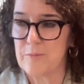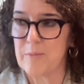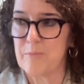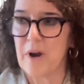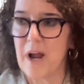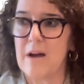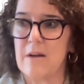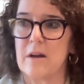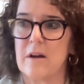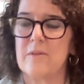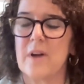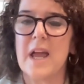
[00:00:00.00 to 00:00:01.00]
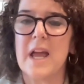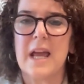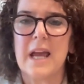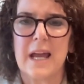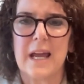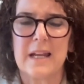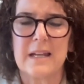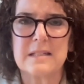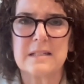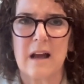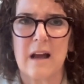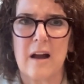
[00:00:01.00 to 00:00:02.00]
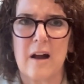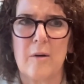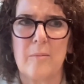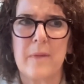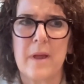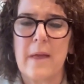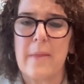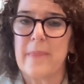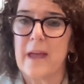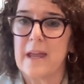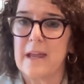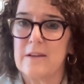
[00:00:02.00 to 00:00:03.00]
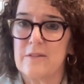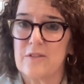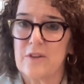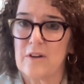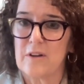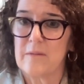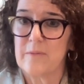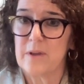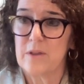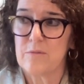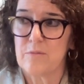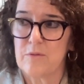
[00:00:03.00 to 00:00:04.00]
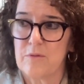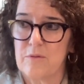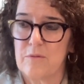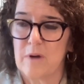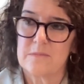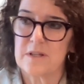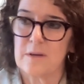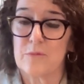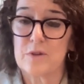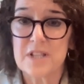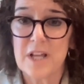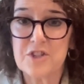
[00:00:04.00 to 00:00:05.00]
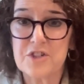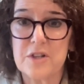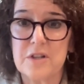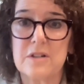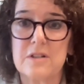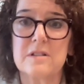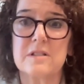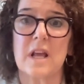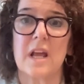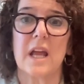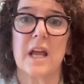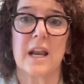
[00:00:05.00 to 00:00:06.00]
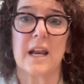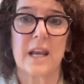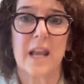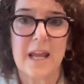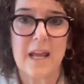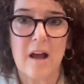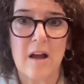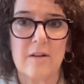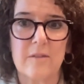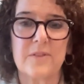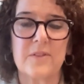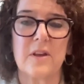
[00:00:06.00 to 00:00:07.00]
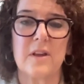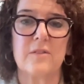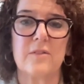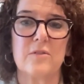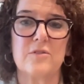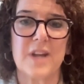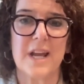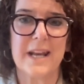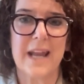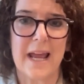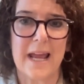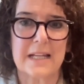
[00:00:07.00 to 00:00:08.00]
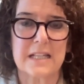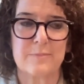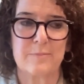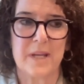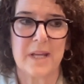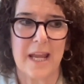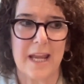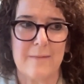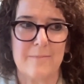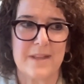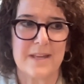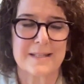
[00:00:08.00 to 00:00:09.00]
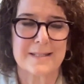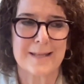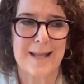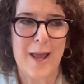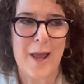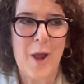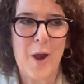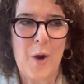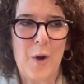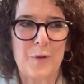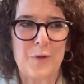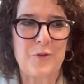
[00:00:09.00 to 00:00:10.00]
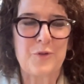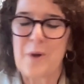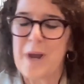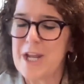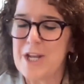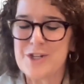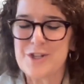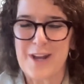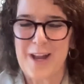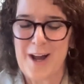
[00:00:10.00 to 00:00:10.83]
be proud of. And they started living through some recessions and layoffs. And so Gen X became this strange